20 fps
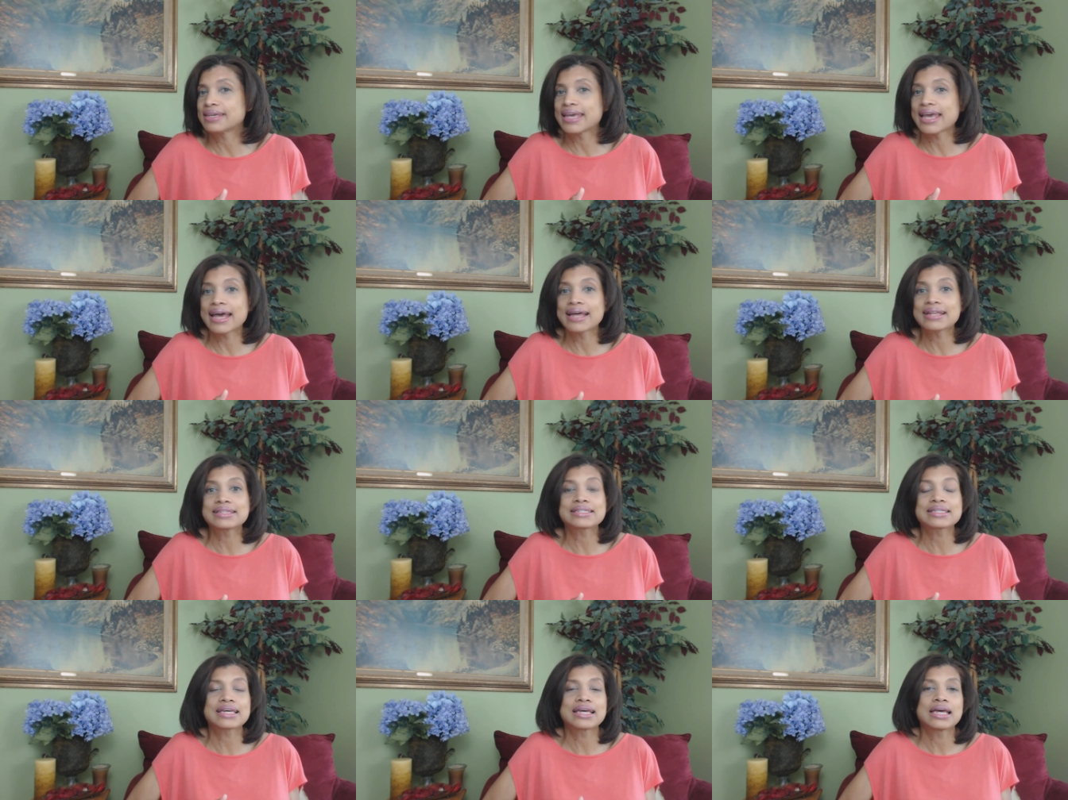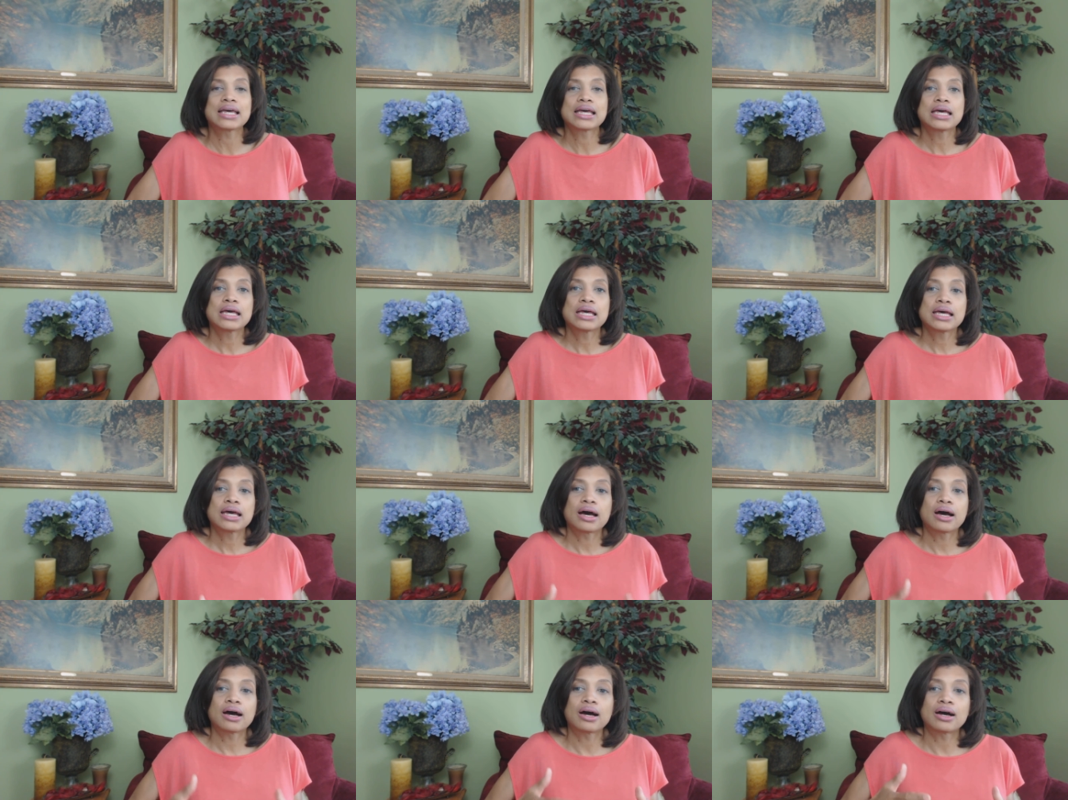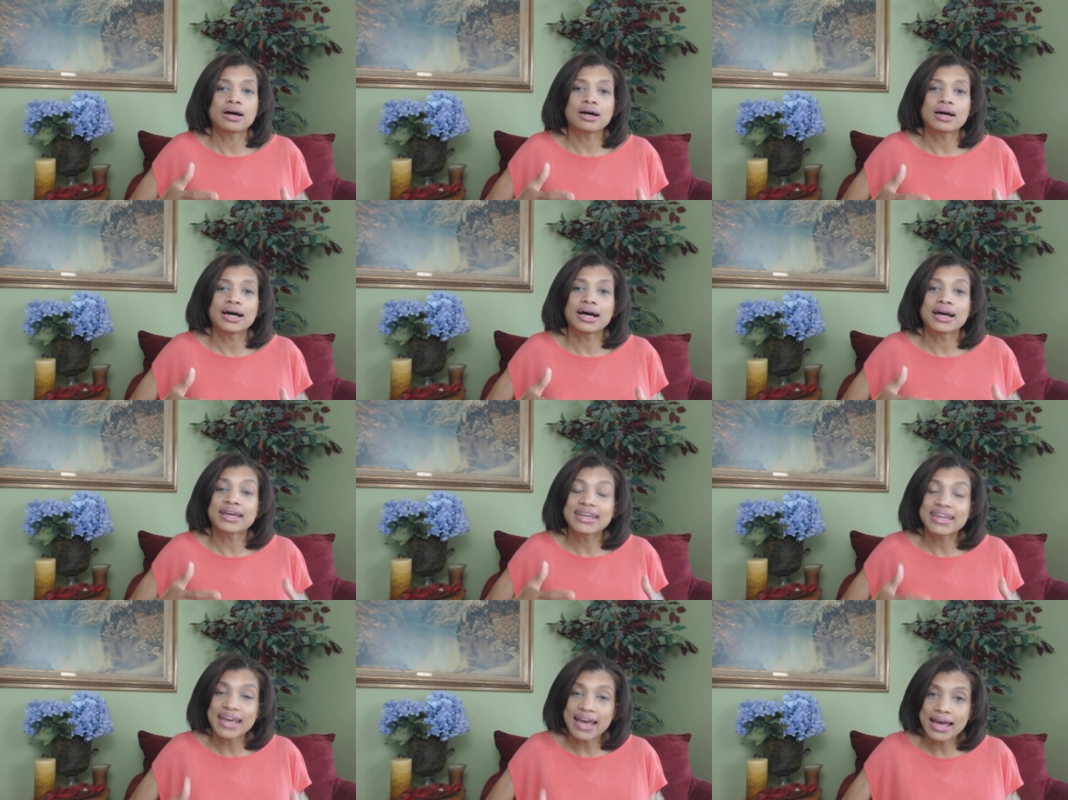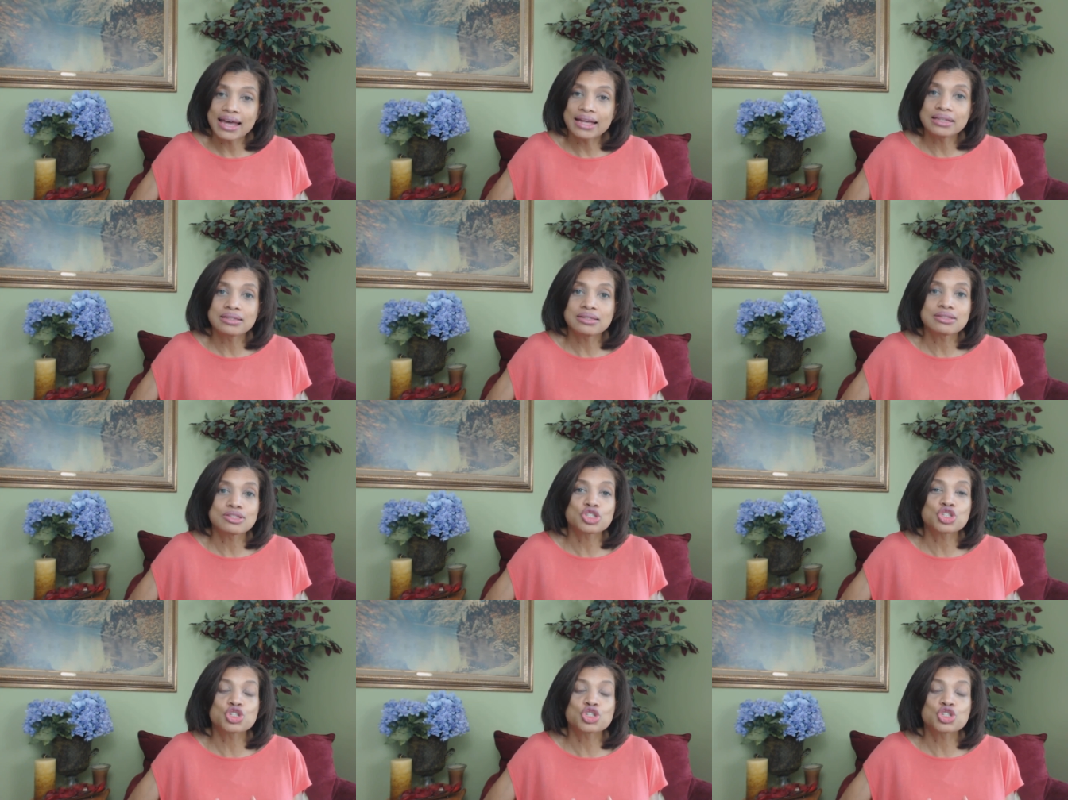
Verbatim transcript: get, uh, again,